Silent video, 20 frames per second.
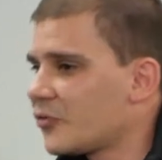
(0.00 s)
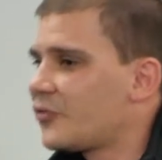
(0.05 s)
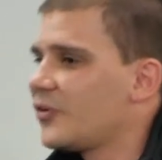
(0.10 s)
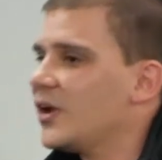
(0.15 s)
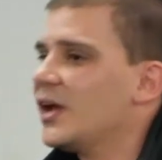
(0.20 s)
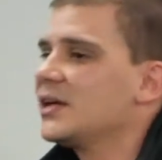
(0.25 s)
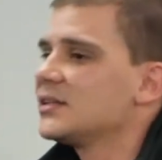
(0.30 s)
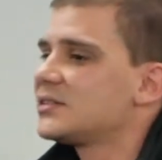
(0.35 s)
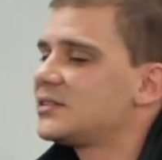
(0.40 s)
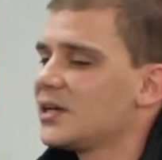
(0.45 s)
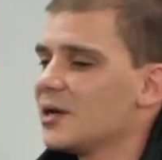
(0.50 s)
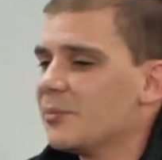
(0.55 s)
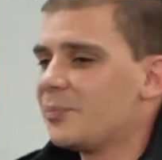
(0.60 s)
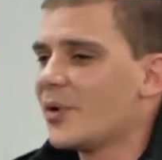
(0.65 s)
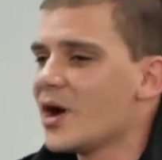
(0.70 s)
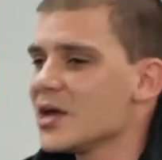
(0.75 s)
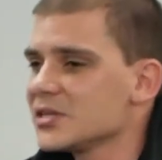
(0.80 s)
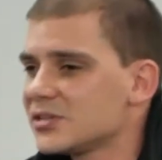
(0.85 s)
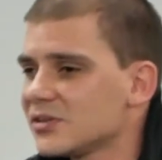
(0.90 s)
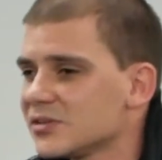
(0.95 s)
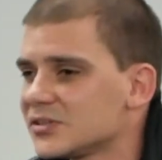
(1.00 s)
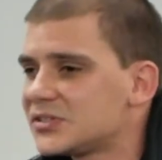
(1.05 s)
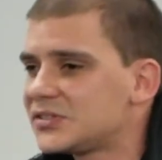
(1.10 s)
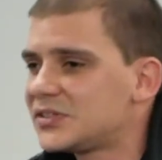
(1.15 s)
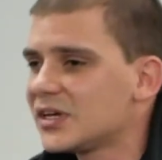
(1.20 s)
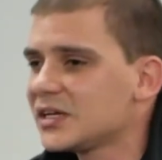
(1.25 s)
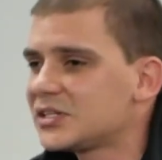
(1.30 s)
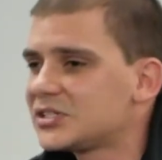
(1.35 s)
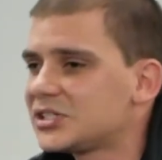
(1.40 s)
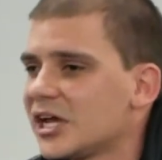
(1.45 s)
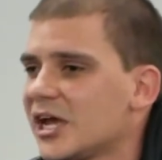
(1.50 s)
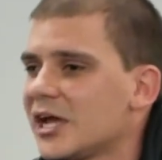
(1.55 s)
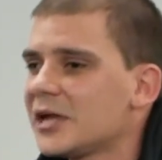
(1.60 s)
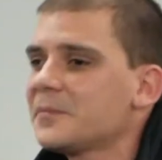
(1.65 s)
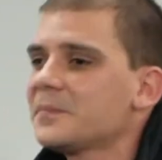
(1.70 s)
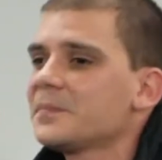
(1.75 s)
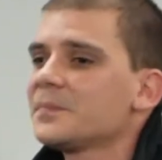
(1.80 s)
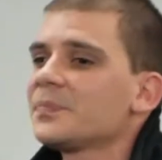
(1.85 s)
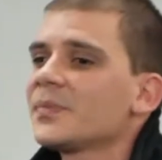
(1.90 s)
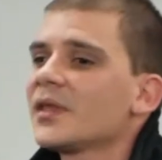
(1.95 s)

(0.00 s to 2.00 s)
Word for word: things the apostles' teaching,